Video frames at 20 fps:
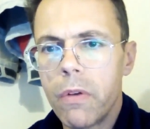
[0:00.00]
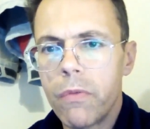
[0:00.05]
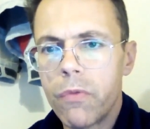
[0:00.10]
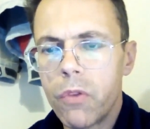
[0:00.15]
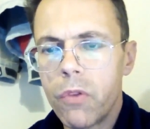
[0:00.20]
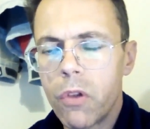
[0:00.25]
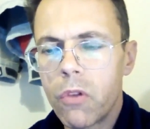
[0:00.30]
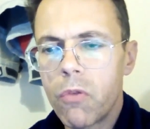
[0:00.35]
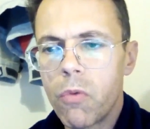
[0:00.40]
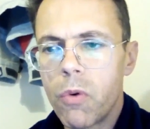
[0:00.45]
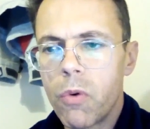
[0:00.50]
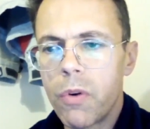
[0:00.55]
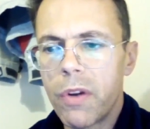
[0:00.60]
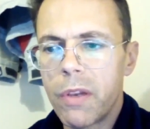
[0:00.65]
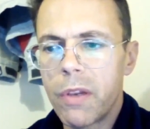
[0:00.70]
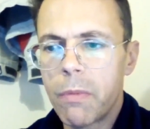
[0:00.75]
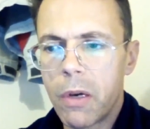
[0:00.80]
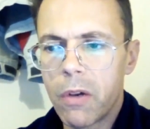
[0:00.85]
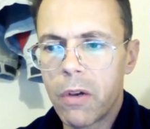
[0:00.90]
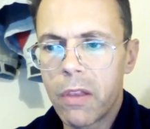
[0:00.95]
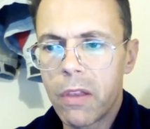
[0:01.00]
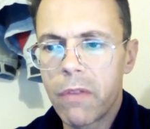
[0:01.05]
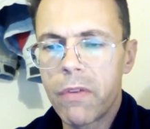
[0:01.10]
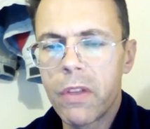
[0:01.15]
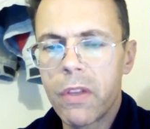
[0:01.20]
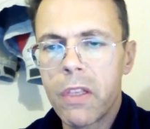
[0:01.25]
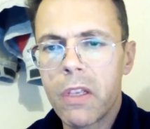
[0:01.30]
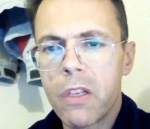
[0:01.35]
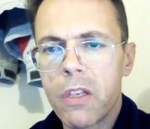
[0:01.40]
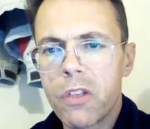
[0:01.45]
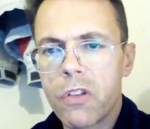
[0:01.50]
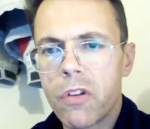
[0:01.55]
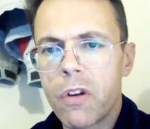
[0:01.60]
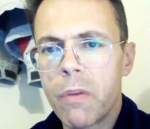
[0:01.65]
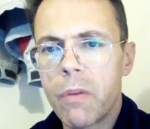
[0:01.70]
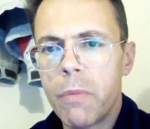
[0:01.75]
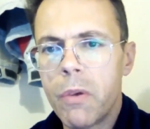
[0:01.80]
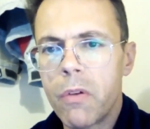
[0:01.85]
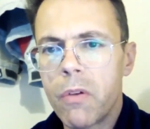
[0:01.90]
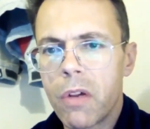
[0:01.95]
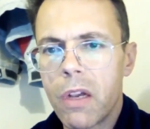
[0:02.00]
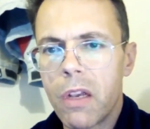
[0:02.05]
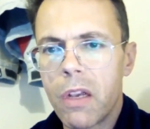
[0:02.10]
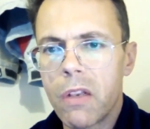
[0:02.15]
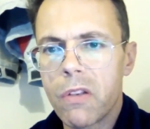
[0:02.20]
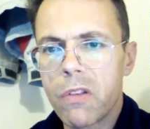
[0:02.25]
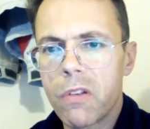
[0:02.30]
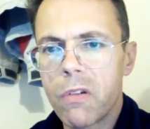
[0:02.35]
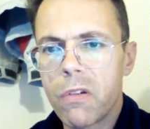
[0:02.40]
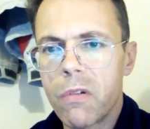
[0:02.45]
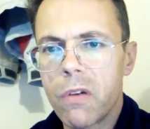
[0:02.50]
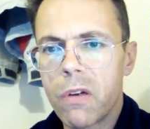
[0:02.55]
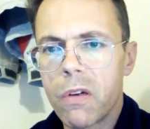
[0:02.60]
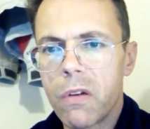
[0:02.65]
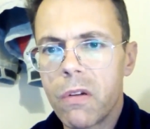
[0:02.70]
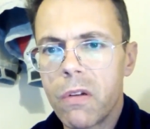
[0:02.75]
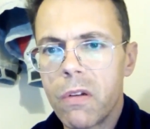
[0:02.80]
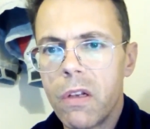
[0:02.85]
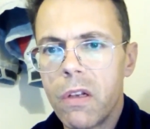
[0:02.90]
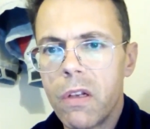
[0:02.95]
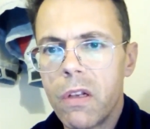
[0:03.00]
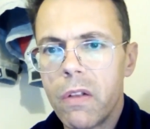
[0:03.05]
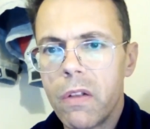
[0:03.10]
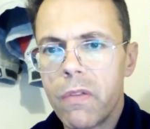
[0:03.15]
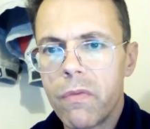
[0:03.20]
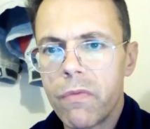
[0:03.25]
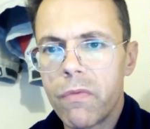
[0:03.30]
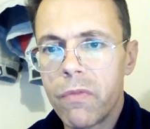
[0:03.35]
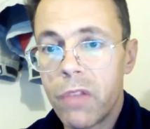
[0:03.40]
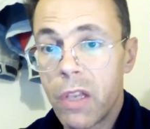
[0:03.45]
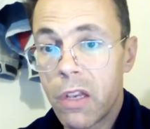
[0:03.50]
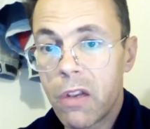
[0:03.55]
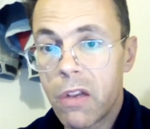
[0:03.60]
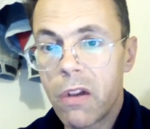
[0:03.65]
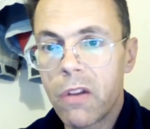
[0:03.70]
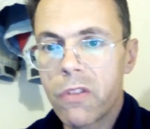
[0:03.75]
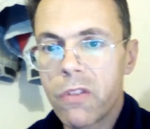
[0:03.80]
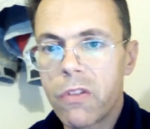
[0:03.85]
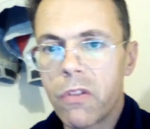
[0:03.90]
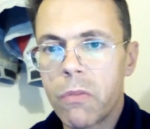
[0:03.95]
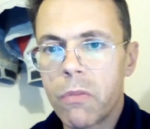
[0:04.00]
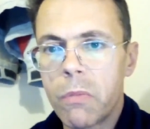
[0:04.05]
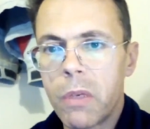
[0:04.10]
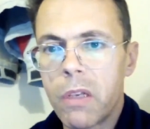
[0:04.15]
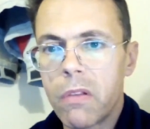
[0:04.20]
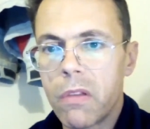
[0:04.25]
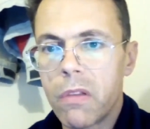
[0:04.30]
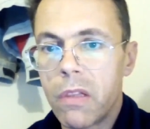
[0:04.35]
Don't worry about it. Everything is going to be okay, and so on. They counseled me.